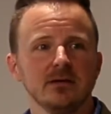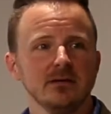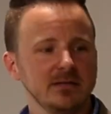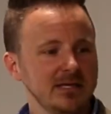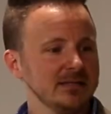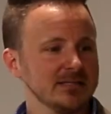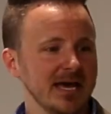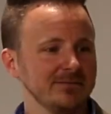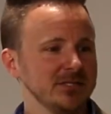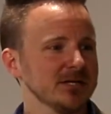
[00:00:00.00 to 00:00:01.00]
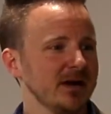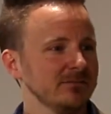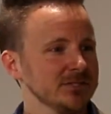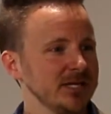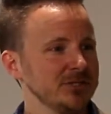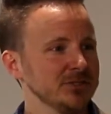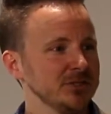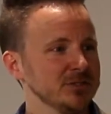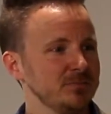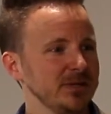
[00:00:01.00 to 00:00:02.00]
neat to have these
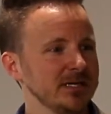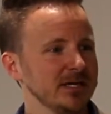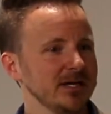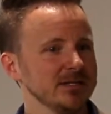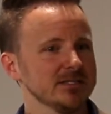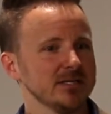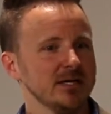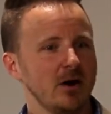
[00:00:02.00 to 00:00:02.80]
conversations because